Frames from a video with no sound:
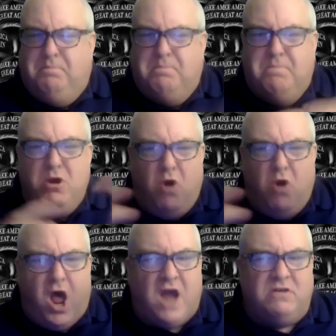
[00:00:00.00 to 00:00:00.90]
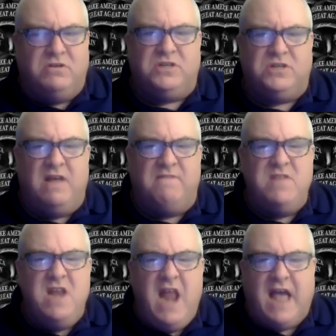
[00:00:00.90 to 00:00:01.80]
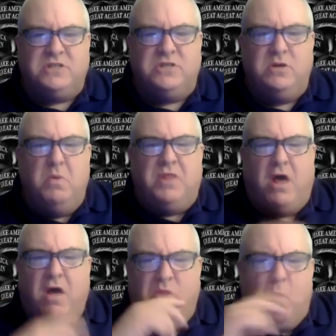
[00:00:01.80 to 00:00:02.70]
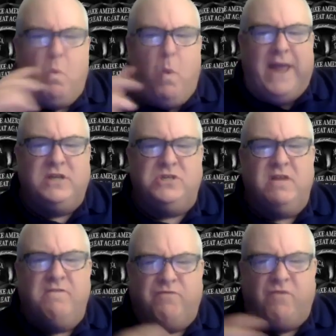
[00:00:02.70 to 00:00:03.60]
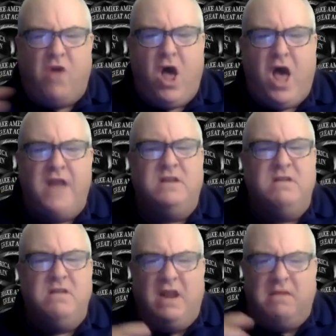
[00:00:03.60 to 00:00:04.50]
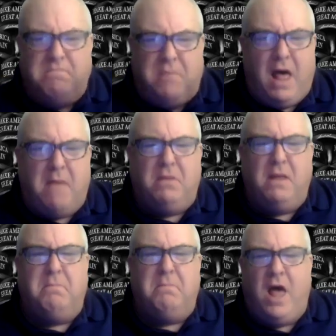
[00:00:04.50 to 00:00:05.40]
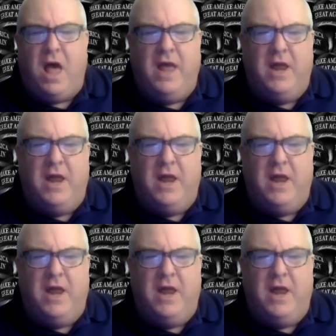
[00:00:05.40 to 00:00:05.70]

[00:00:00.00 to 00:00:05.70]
bureaucracy of NASA with all the waste and fraud and blah, blah, blah,